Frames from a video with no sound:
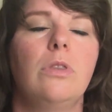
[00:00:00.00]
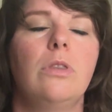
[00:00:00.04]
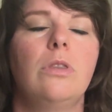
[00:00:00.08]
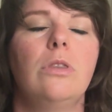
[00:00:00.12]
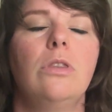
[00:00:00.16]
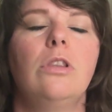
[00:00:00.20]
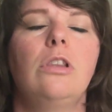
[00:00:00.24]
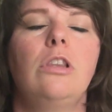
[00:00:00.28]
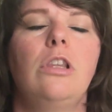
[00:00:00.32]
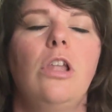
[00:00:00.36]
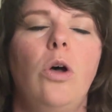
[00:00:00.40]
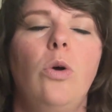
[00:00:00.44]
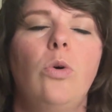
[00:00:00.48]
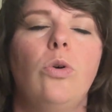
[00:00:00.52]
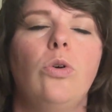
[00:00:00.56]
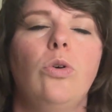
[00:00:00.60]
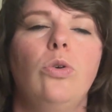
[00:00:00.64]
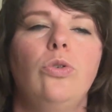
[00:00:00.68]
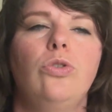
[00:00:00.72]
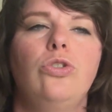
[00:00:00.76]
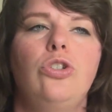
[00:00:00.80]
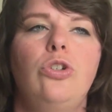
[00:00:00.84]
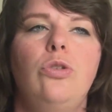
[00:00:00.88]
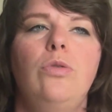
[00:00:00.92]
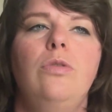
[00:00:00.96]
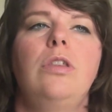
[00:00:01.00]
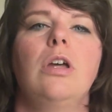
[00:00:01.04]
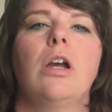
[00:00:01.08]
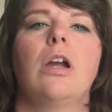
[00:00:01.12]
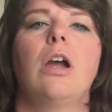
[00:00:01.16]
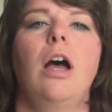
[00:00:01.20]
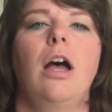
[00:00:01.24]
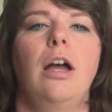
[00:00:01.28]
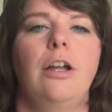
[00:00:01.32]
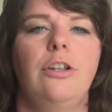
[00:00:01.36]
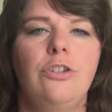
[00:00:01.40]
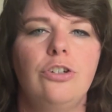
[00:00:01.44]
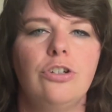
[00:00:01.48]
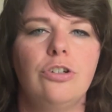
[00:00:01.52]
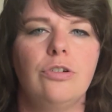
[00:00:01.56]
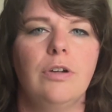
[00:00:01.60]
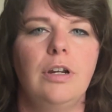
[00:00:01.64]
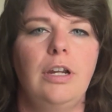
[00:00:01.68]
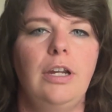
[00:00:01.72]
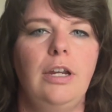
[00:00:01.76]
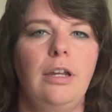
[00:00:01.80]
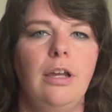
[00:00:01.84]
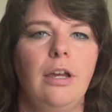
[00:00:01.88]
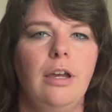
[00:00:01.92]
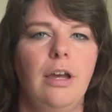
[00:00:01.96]
local to the
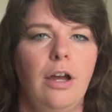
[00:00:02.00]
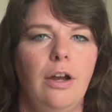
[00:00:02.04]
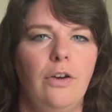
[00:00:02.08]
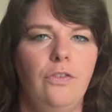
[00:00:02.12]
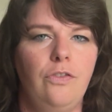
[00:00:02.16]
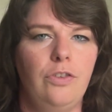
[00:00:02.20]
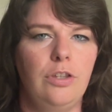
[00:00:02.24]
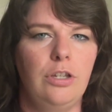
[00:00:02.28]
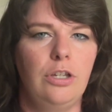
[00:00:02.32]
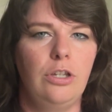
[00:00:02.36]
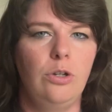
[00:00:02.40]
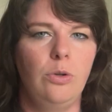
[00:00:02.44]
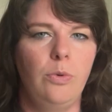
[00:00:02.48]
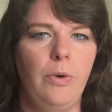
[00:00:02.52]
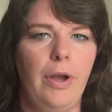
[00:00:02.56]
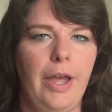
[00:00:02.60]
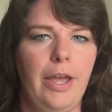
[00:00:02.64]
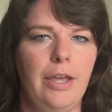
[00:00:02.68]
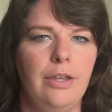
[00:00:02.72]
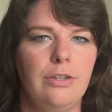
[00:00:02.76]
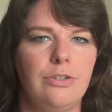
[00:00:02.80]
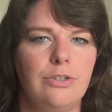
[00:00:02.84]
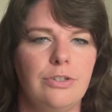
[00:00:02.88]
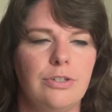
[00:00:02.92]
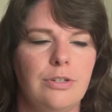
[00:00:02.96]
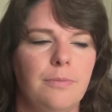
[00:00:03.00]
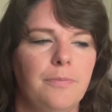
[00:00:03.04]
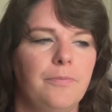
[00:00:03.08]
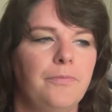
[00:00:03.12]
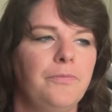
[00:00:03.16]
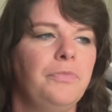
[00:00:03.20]
country of the US,